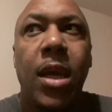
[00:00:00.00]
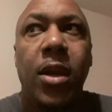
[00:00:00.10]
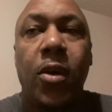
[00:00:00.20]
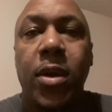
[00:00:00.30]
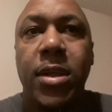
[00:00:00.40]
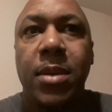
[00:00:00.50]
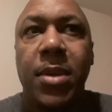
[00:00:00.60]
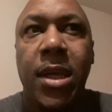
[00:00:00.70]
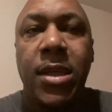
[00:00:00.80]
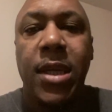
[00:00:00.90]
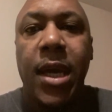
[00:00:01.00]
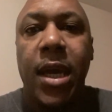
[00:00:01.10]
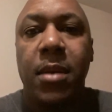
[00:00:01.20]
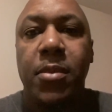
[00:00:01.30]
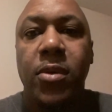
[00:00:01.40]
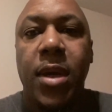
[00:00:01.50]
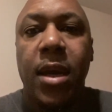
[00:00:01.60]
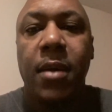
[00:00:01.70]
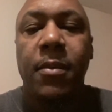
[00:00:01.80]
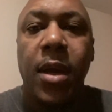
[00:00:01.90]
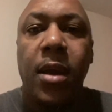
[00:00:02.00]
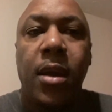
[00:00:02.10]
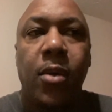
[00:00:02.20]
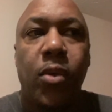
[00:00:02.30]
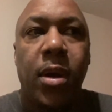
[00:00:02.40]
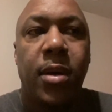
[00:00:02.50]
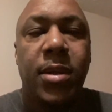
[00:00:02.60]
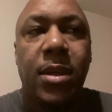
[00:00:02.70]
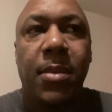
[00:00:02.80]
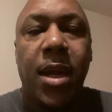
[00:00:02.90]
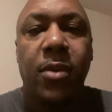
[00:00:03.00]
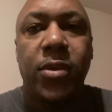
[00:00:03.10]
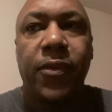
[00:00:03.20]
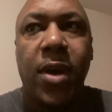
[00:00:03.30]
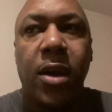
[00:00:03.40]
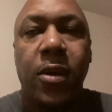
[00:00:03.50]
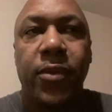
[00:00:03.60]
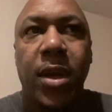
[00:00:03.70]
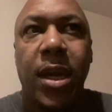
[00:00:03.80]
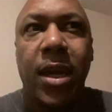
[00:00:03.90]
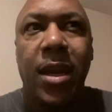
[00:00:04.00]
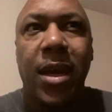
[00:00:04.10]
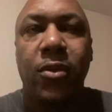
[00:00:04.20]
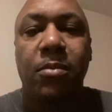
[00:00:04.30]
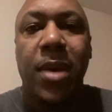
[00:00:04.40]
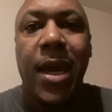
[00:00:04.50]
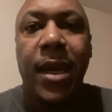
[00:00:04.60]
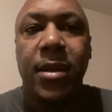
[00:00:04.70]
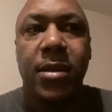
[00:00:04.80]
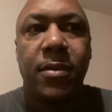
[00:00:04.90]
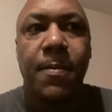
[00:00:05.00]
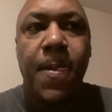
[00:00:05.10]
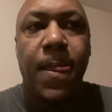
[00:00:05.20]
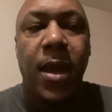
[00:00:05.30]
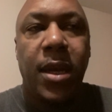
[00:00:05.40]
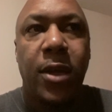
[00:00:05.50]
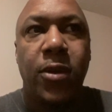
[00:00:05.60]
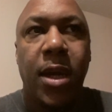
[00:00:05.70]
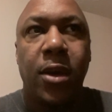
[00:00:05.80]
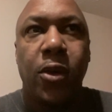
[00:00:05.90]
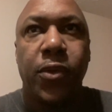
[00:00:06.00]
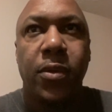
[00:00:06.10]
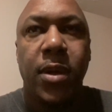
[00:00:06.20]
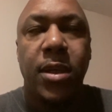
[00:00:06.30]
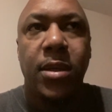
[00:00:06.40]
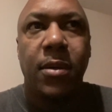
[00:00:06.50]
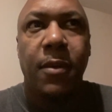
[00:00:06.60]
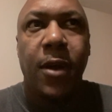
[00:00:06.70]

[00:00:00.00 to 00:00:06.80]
The only simulation they had in boot camp where somebody was firing over your head, they were blanks, and then you had to go through this.